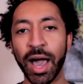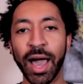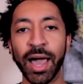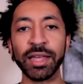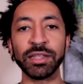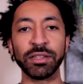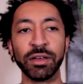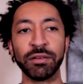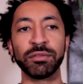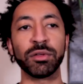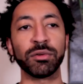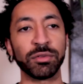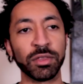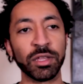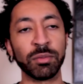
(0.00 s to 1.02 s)
I love
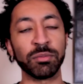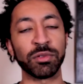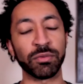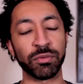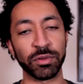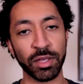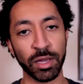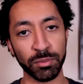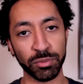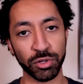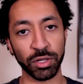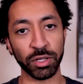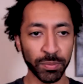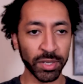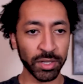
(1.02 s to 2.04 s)
those themes of
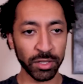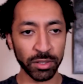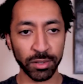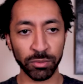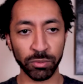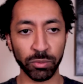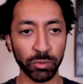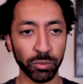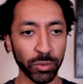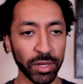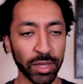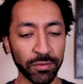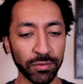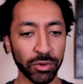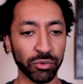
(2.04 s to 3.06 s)
redemption. Depending on
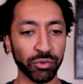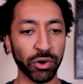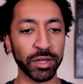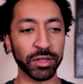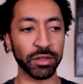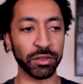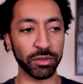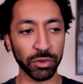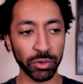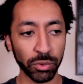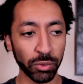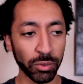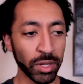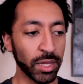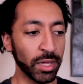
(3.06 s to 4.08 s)
whatever you're trying to
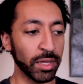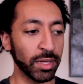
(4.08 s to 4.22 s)
do,